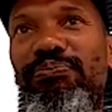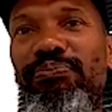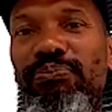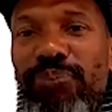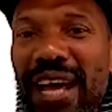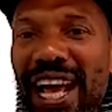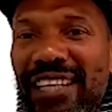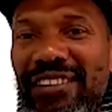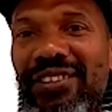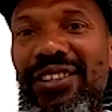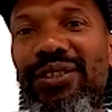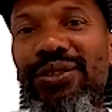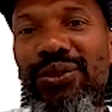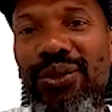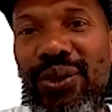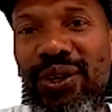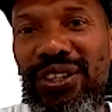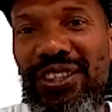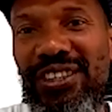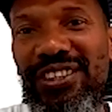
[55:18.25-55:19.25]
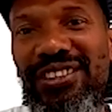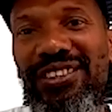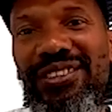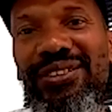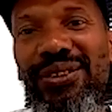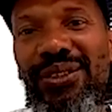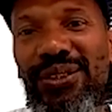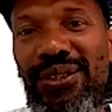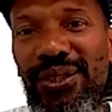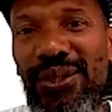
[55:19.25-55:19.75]
passed the torch to
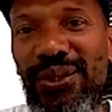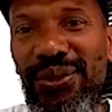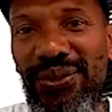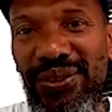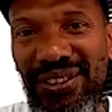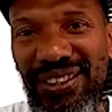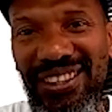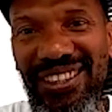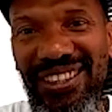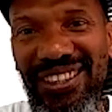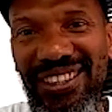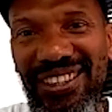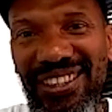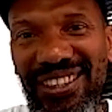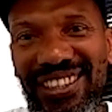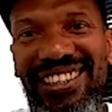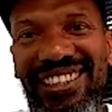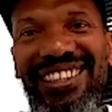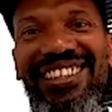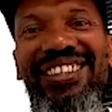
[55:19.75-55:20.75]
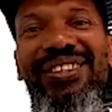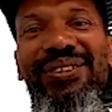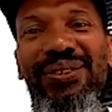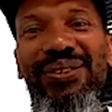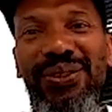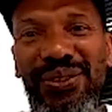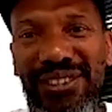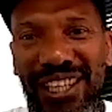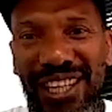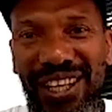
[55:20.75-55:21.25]
you to
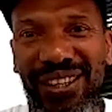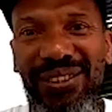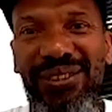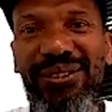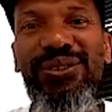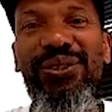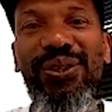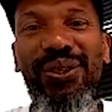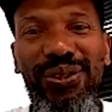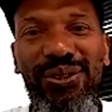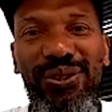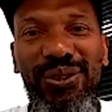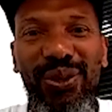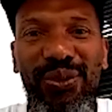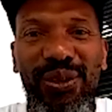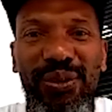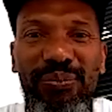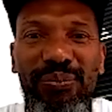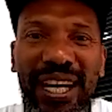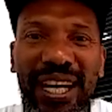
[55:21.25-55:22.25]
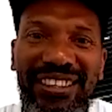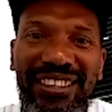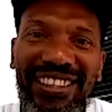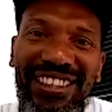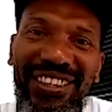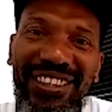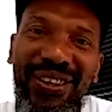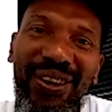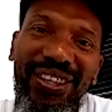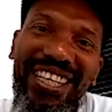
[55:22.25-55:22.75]
tell your story, basically,
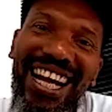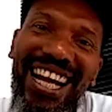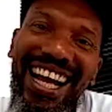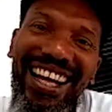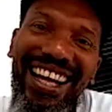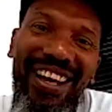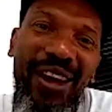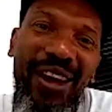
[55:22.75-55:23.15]
or not. Am